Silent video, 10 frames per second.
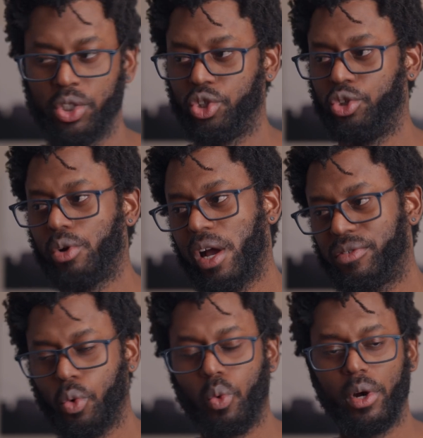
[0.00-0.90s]
So you don't
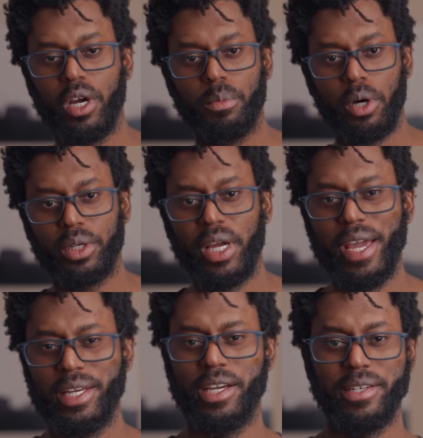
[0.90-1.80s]
have to worry about
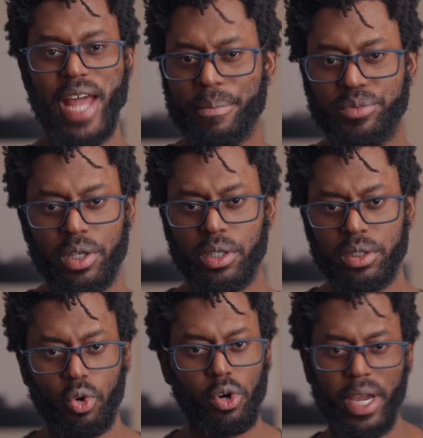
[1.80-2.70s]
any
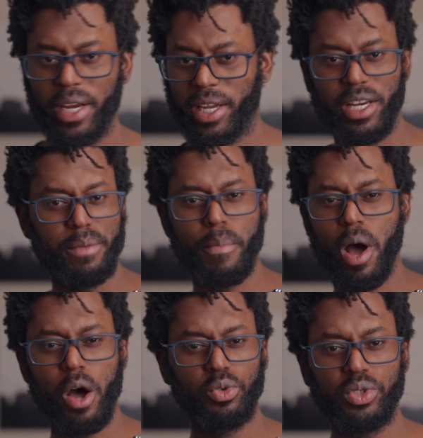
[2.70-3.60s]
adapters or getting any
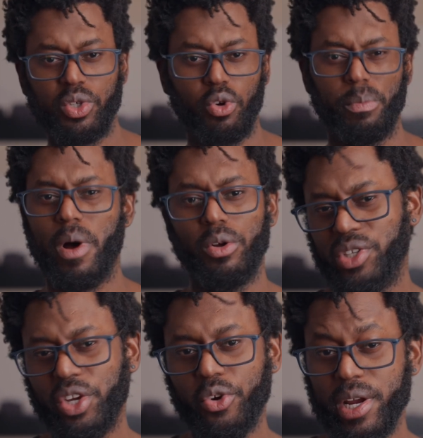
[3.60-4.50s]
mounts or
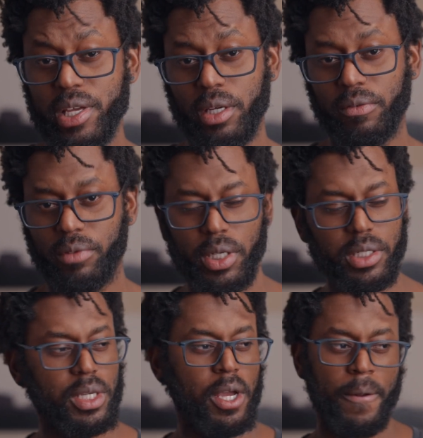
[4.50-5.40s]
mounting or anything for
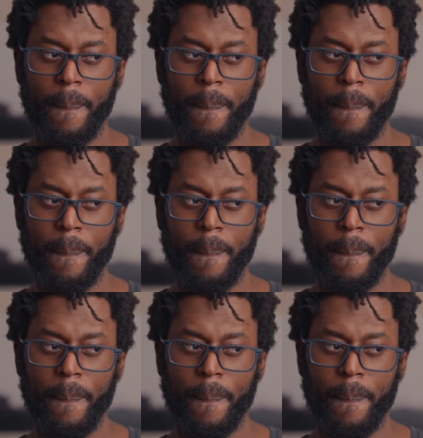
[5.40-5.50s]
this.